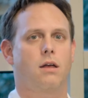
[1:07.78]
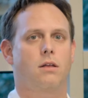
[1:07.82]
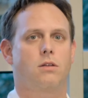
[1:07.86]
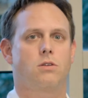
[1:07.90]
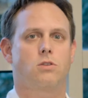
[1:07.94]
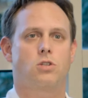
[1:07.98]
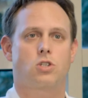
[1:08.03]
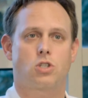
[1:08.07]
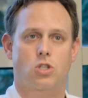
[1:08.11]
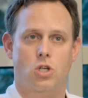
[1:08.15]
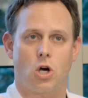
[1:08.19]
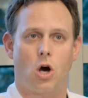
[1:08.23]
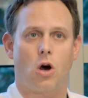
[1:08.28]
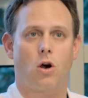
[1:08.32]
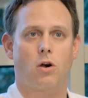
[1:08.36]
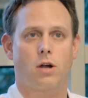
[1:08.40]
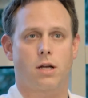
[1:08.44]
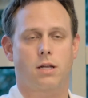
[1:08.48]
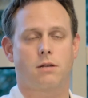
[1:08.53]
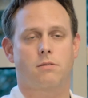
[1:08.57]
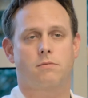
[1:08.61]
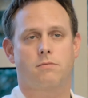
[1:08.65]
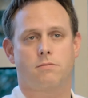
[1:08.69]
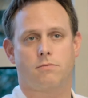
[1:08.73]

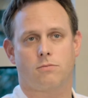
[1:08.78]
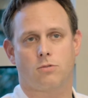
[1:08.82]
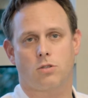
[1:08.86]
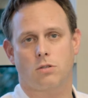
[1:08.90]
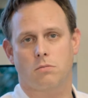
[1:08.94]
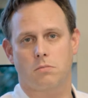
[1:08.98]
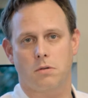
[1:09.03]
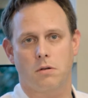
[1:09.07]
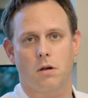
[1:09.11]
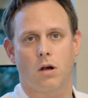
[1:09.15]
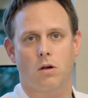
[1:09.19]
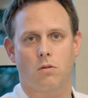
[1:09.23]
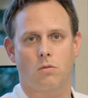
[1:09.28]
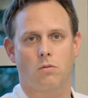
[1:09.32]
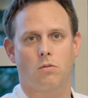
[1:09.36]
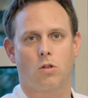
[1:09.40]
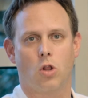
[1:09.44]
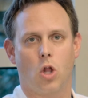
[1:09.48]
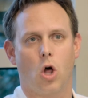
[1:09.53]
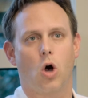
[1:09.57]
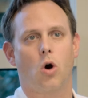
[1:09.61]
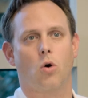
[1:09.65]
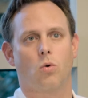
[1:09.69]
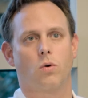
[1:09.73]
scarring, which would be
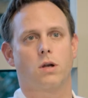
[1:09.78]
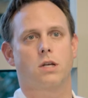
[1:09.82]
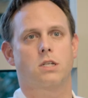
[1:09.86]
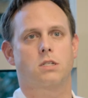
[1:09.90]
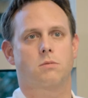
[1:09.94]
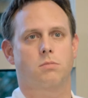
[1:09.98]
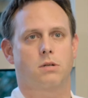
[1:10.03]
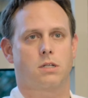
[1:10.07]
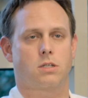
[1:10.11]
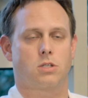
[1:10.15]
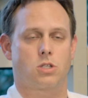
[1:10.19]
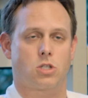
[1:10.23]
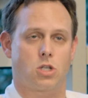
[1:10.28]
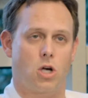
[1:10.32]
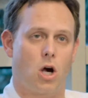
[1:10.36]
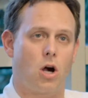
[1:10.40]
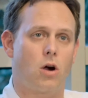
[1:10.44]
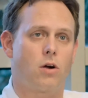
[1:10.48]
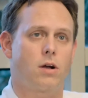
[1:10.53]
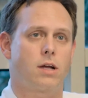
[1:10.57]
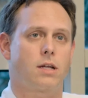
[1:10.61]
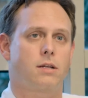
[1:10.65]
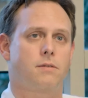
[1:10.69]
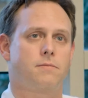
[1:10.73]
low risk, but
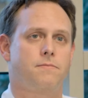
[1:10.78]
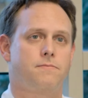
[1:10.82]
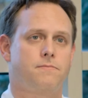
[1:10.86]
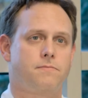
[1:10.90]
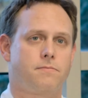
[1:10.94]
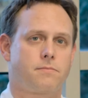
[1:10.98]
scarring,